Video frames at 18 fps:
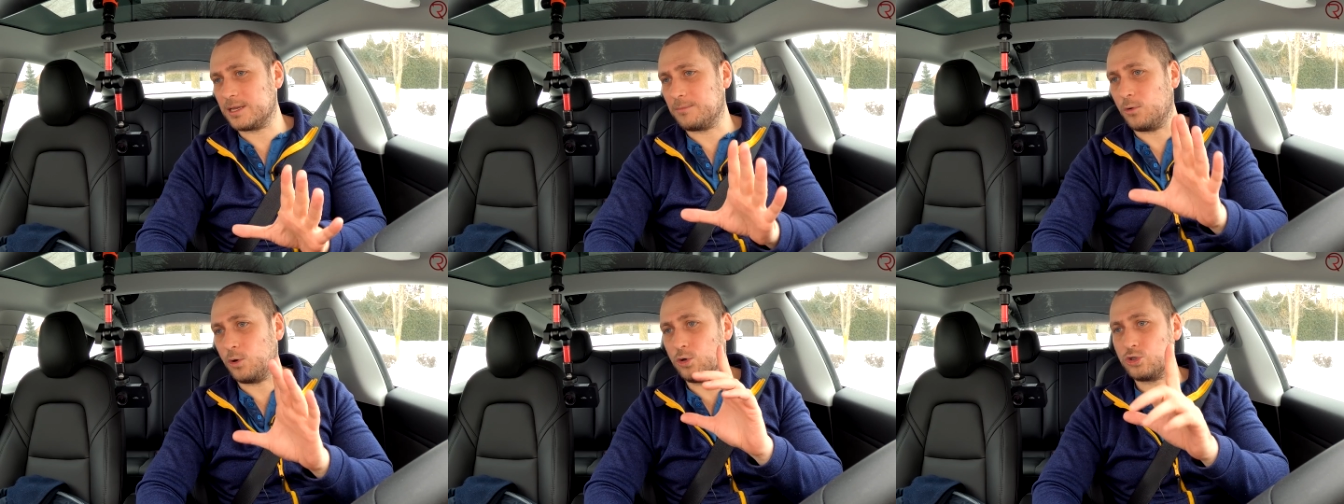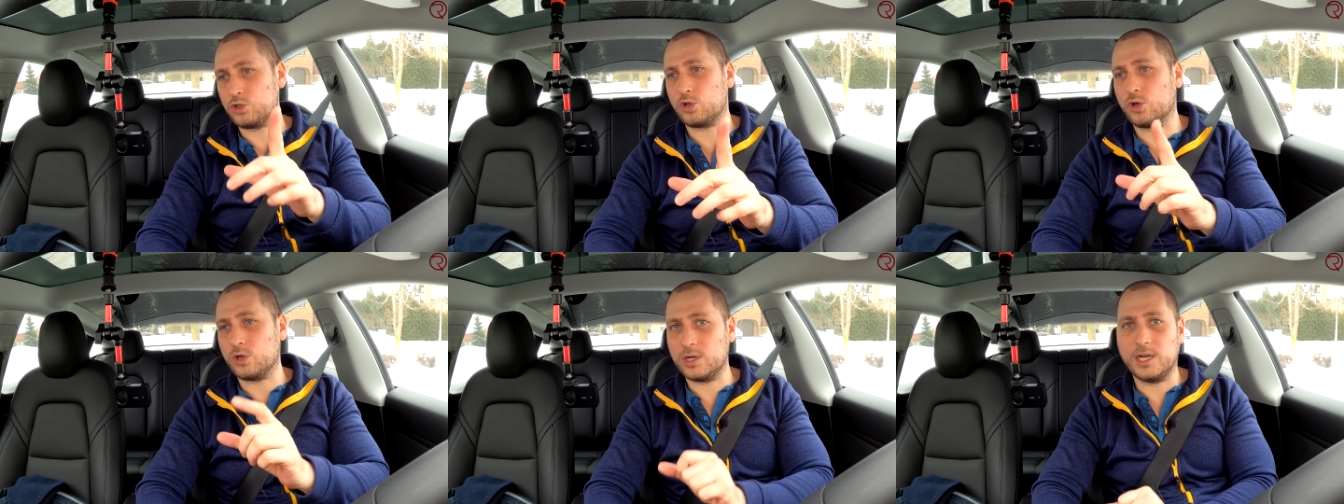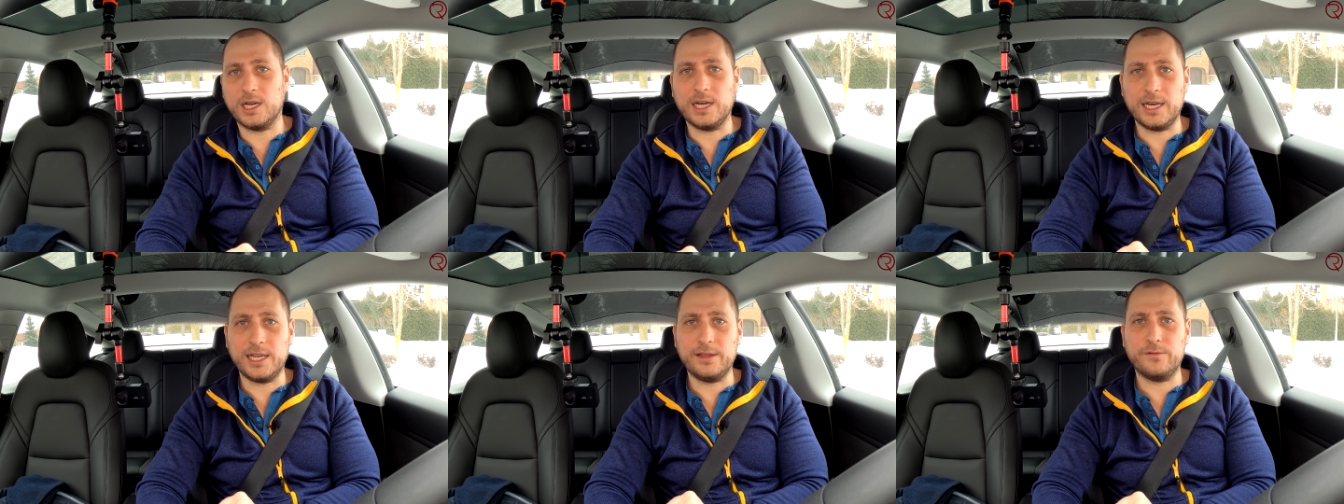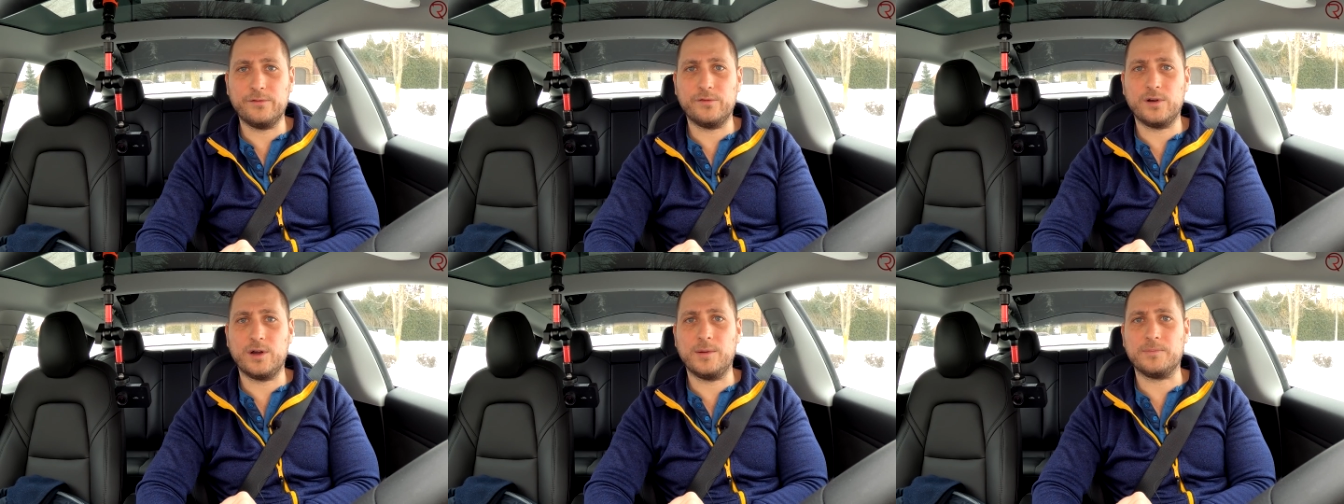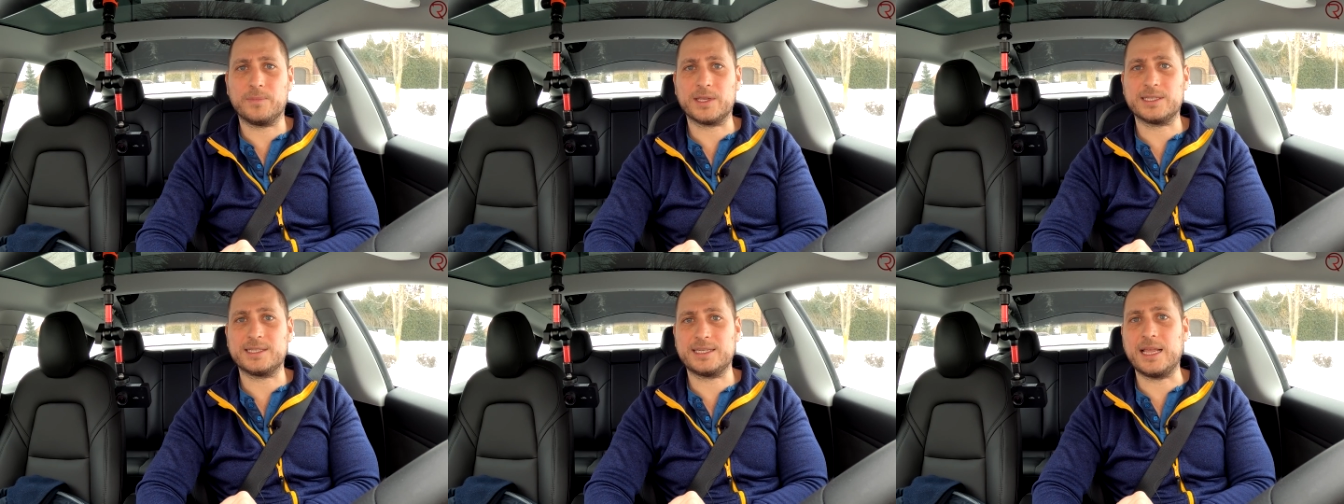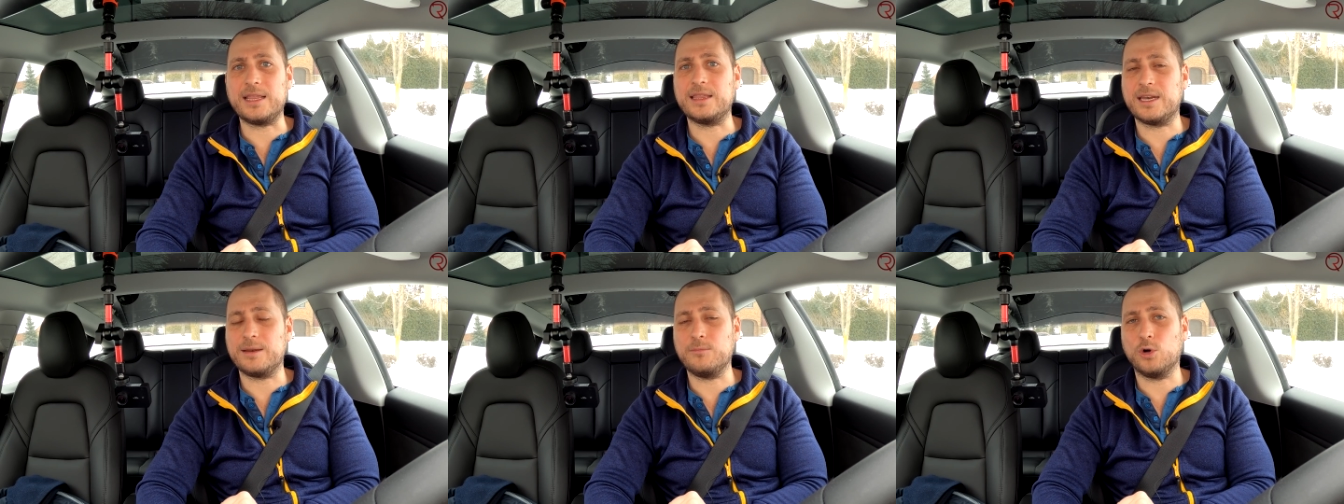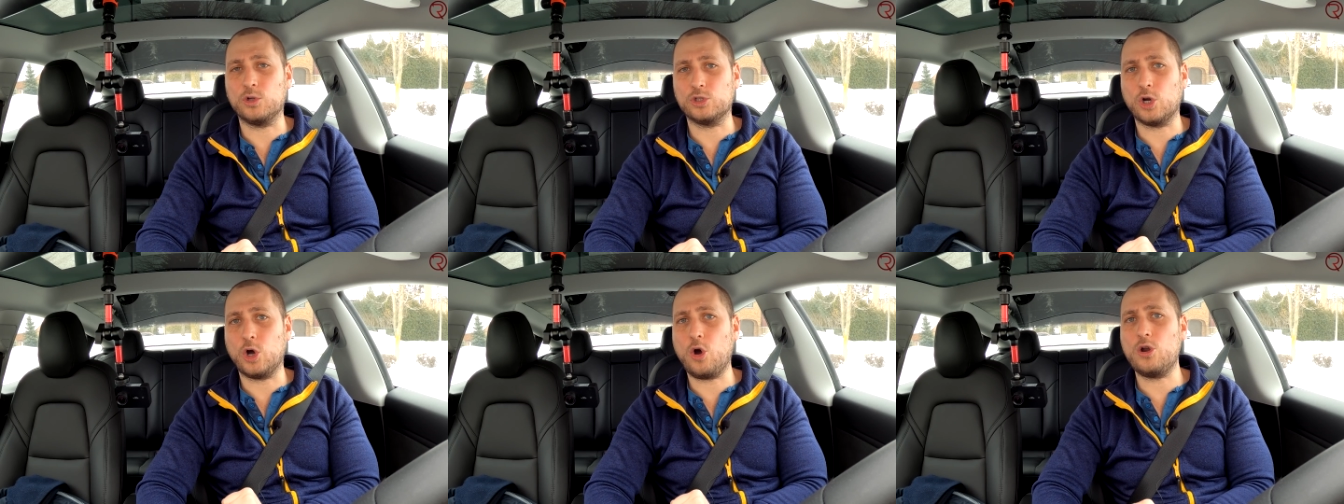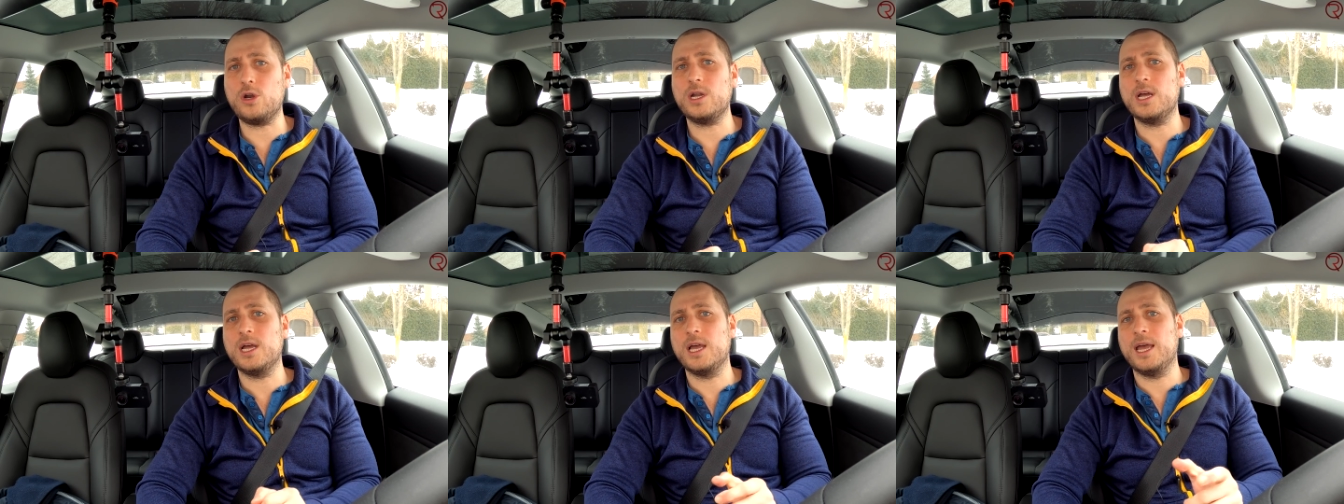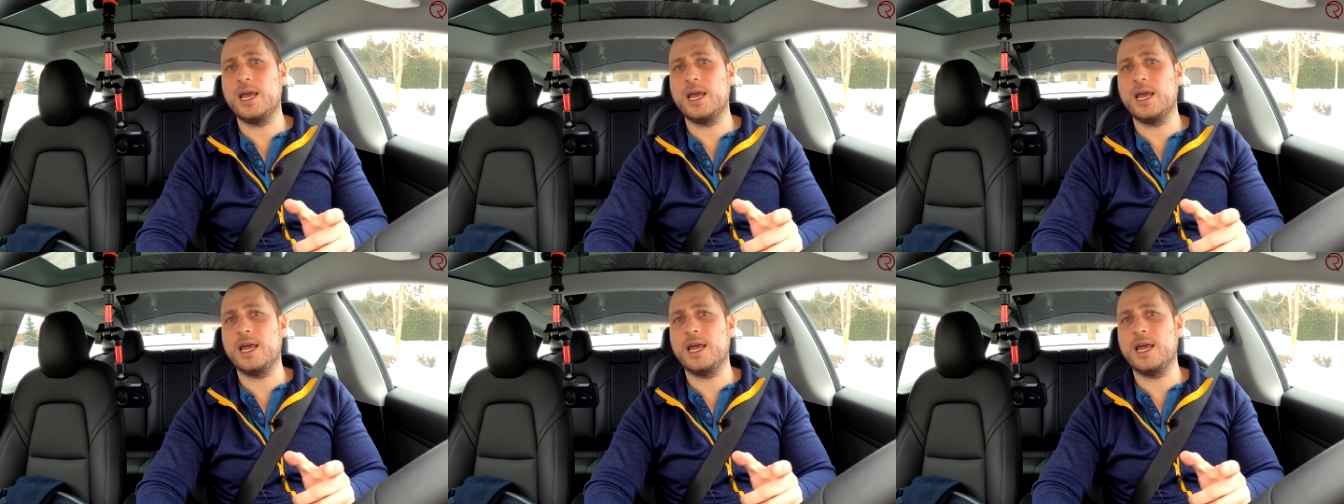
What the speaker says: I'm also gonna leave Sentry mode on,